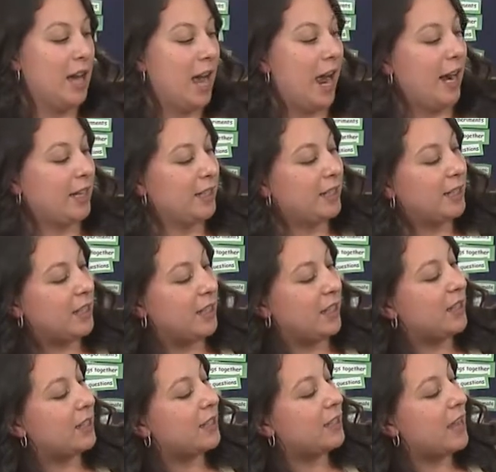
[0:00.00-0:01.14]
I can see
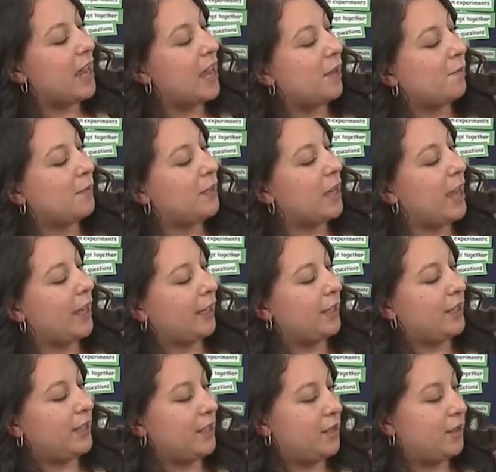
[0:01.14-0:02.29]
the stems. I can
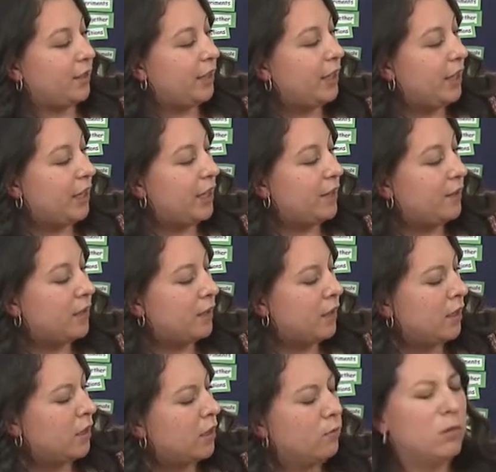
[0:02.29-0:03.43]
see the leaves.
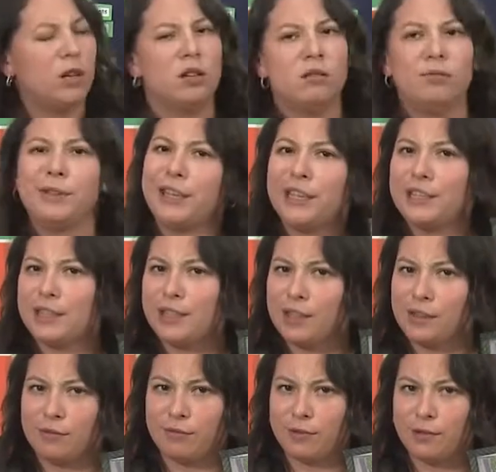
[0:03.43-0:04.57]
Well, we can't see
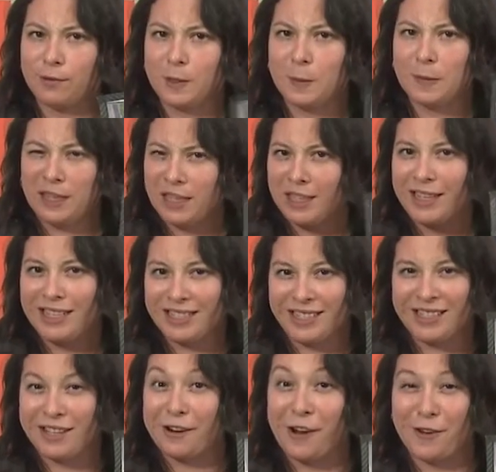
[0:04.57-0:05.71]
the roots, but I think that's
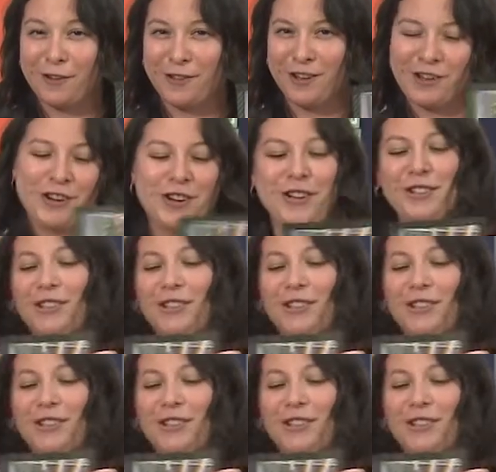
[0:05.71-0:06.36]
because they're under the dirt.